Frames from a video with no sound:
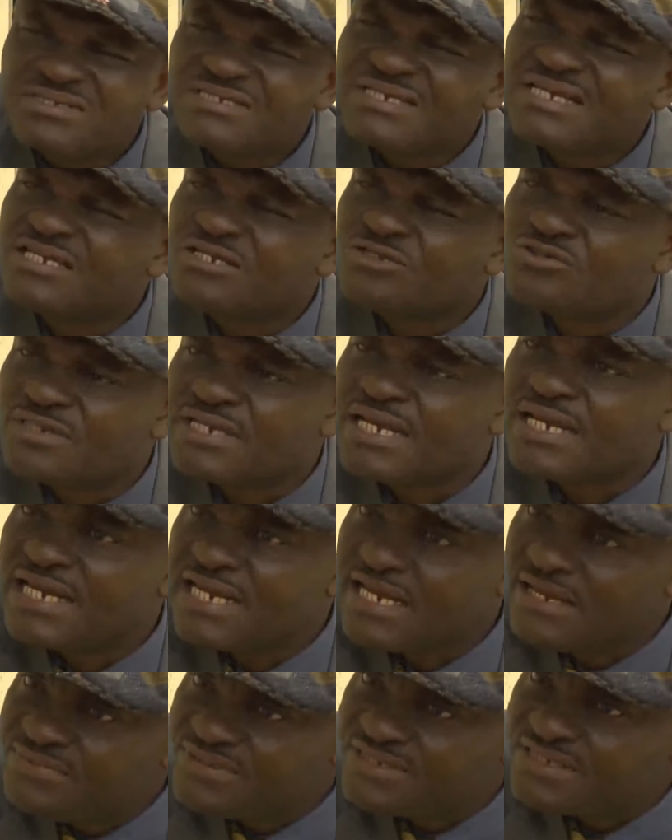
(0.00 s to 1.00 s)
you say this is an
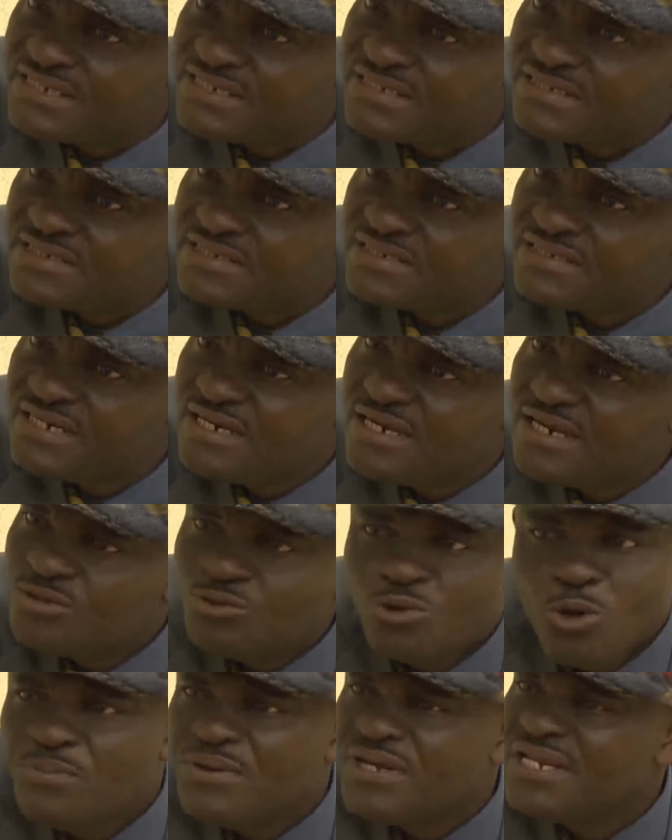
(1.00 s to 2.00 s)
illegal business?
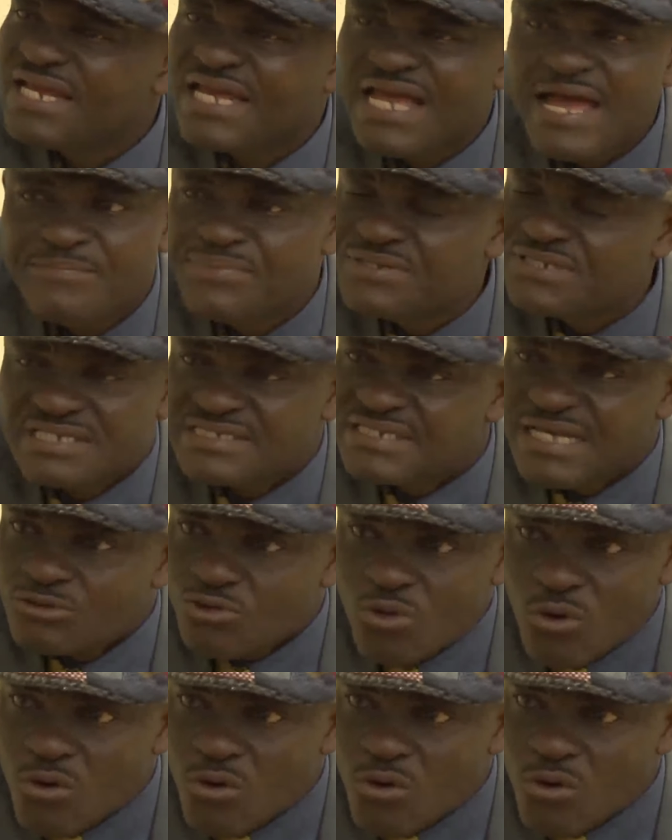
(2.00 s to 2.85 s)
No be legal business at